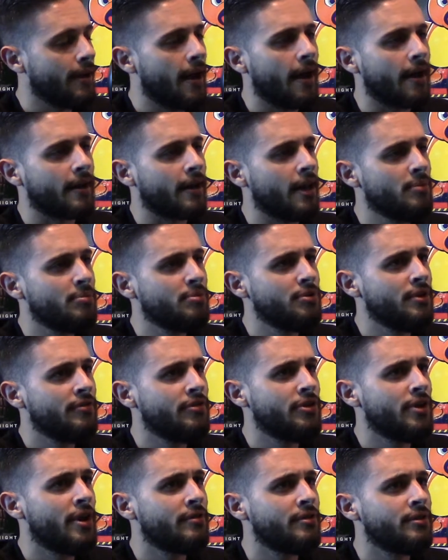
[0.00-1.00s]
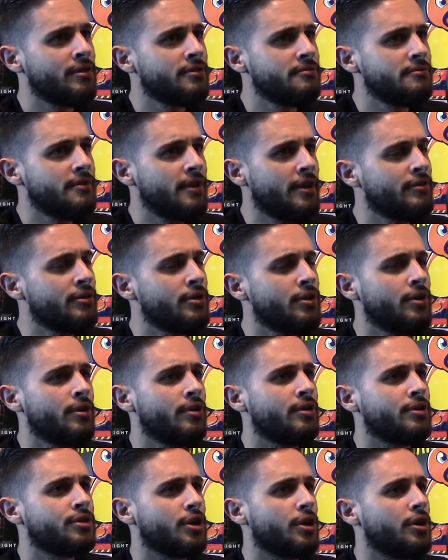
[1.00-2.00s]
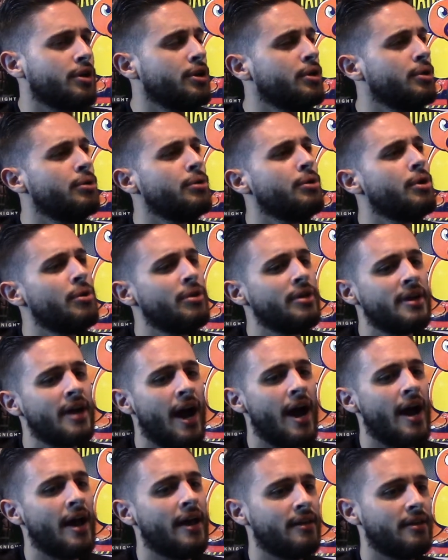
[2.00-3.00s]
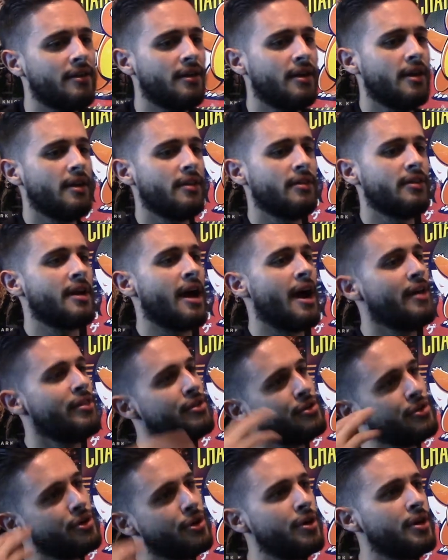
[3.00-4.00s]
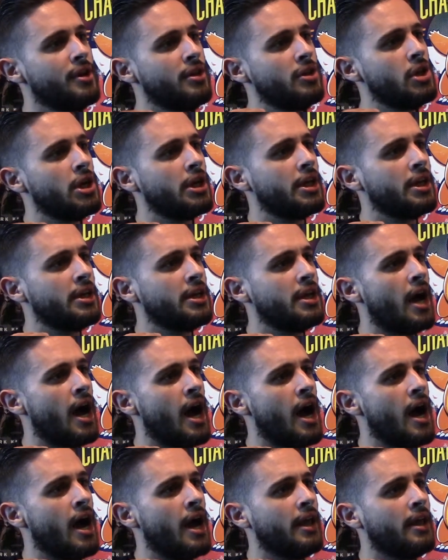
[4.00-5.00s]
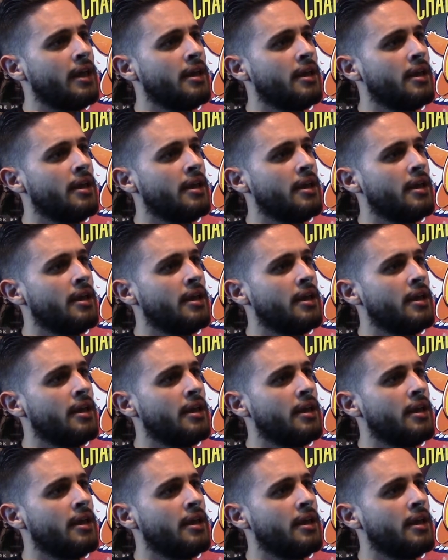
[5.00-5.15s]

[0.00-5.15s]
I can't believe you never even heard of this show. You don't know the guy, the nerdy-looking guy